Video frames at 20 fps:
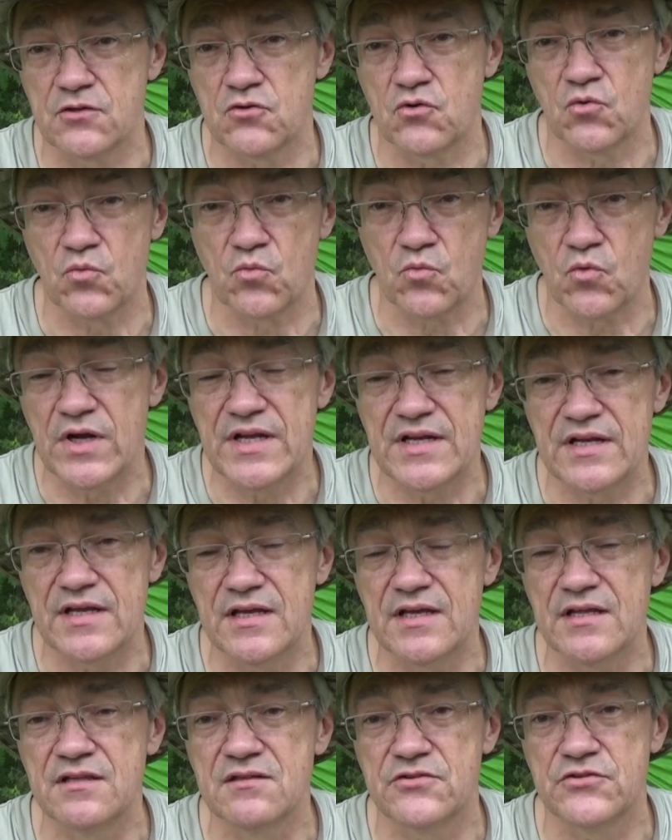it'll go right
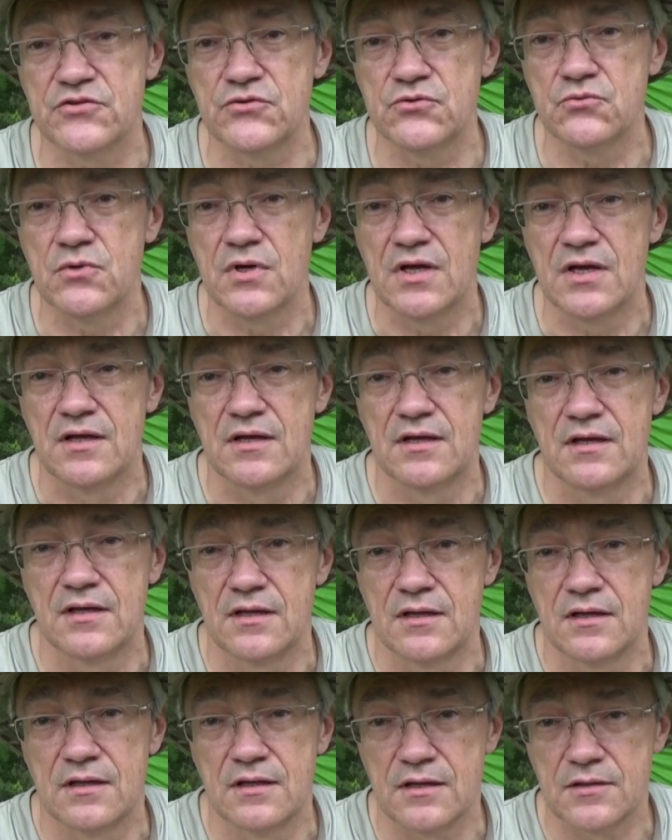into
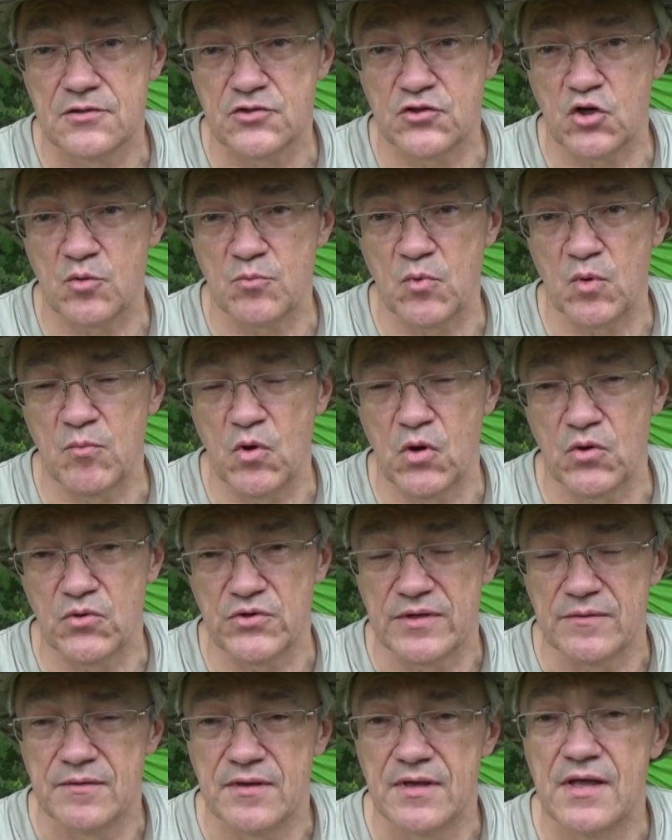turbo
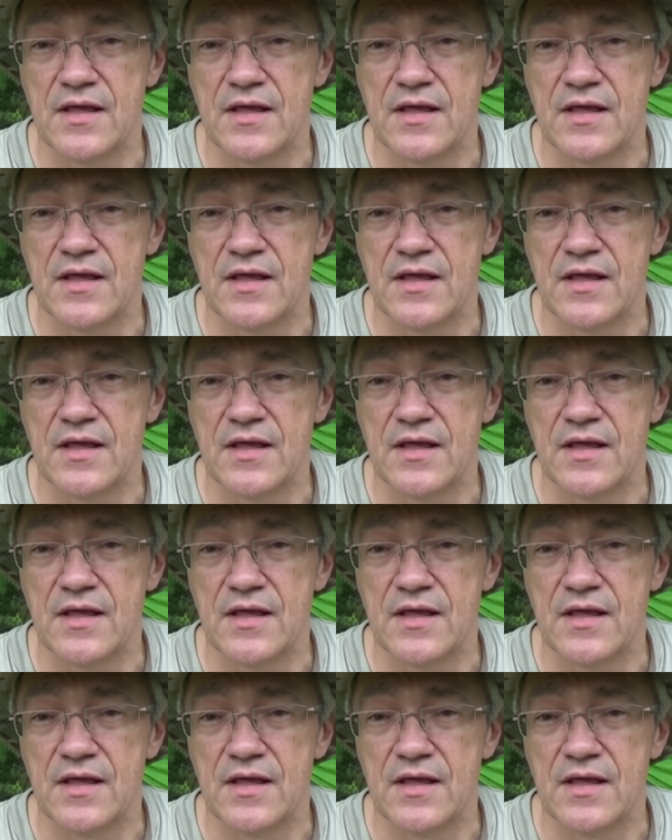mode.